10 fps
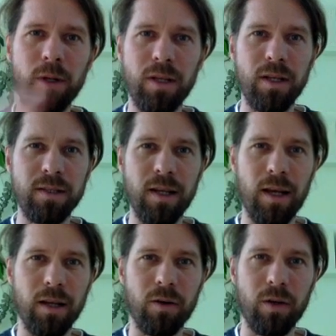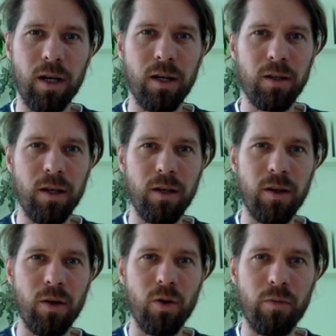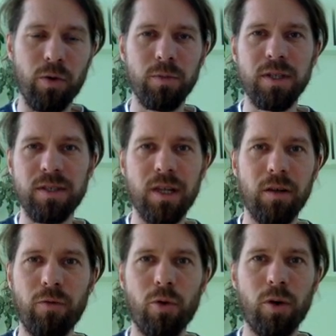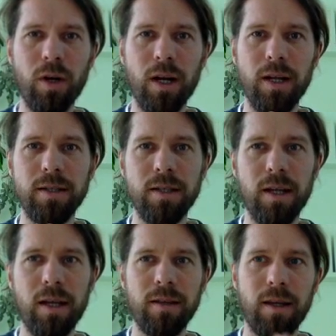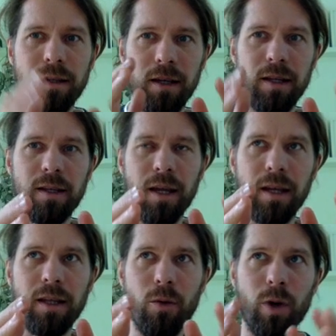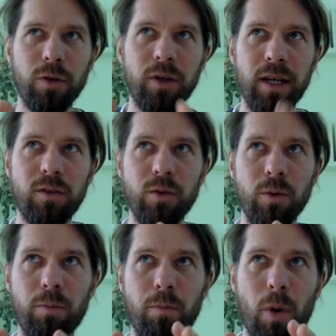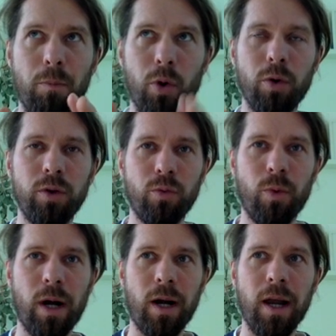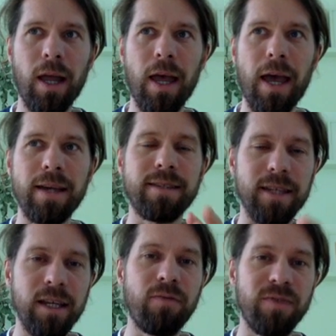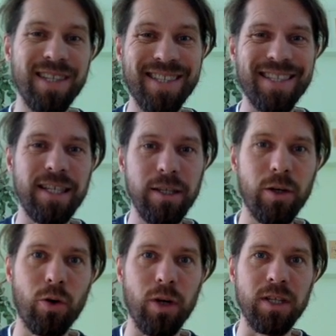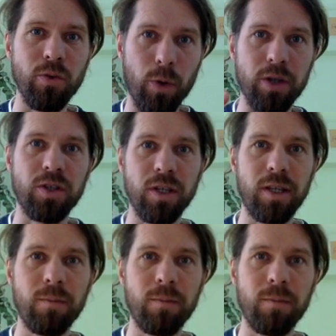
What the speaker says: that they say like, okay, they go from this self-organizing, and then they want to get to a point where as if the CEO is watching